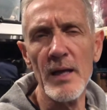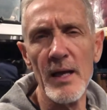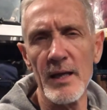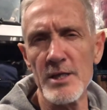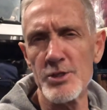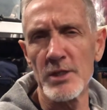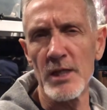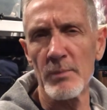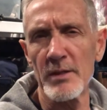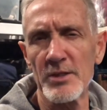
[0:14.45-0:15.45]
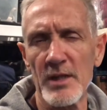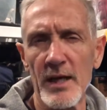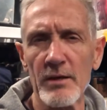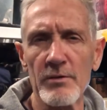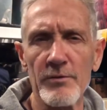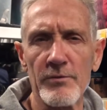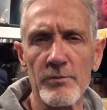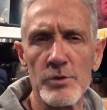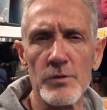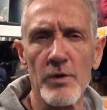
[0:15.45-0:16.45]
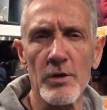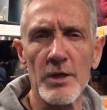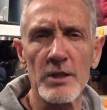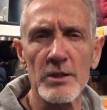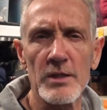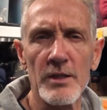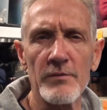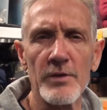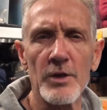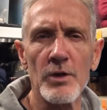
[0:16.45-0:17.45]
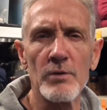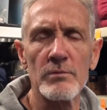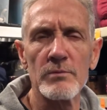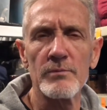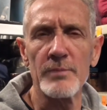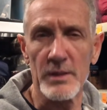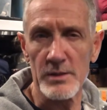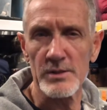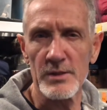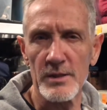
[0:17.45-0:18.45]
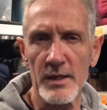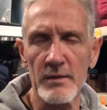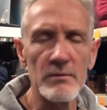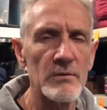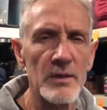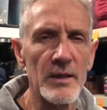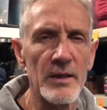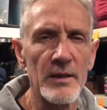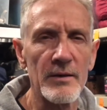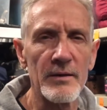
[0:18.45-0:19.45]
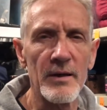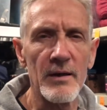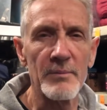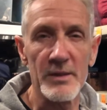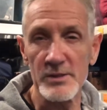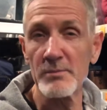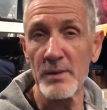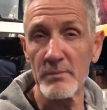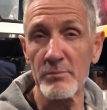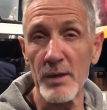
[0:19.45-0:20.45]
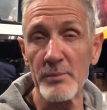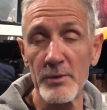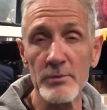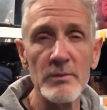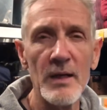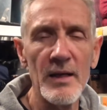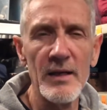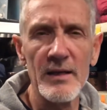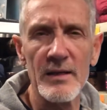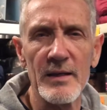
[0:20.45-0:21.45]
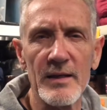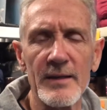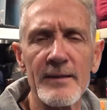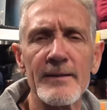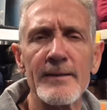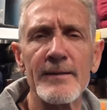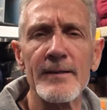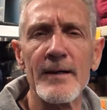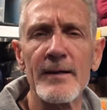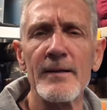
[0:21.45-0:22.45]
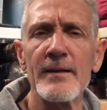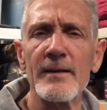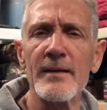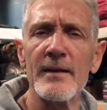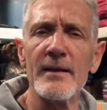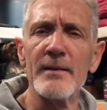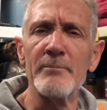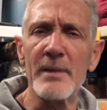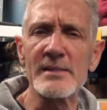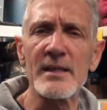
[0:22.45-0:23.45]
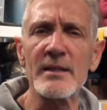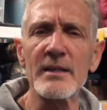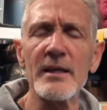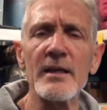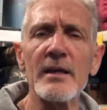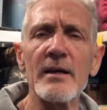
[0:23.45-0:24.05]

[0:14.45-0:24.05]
And as you can tell by the title, which you've already clicked on the video because of the title and because of being Prep U, and basically